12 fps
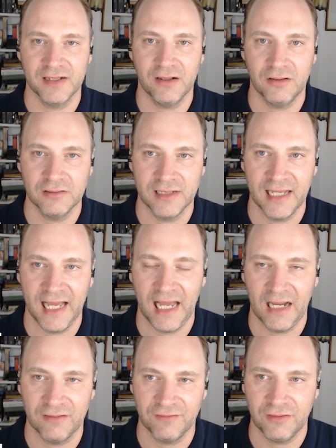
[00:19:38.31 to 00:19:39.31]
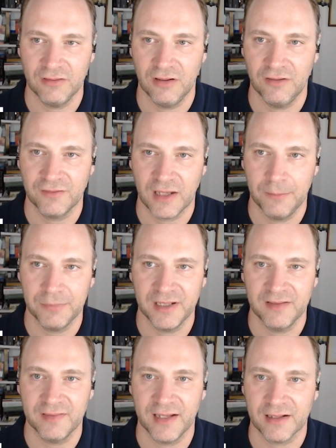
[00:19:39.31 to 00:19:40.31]
There are only a handful of
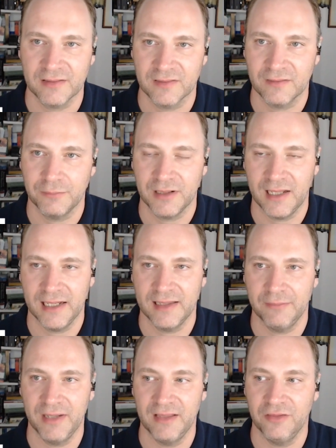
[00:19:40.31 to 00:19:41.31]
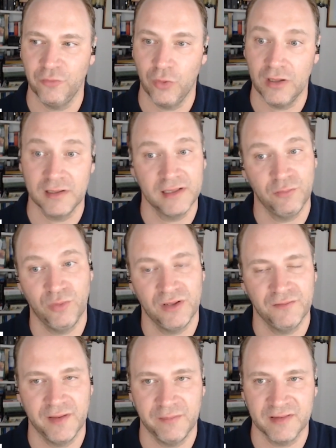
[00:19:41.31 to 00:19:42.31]
companies that could supply them in the world, and one
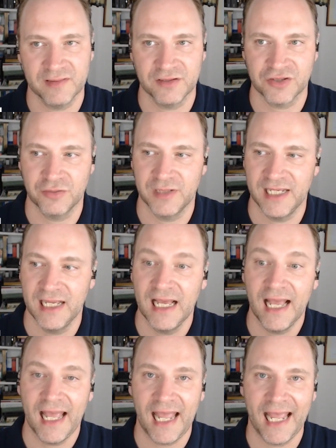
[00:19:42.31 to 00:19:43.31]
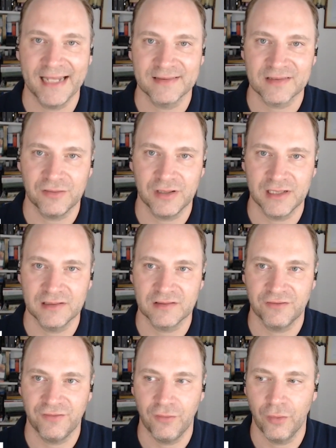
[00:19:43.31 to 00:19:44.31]
of them is in Germany, and so on and
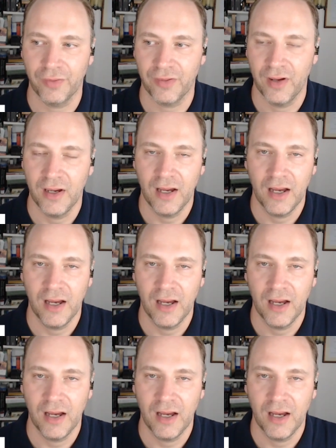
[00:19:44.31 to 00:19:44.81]
so forth.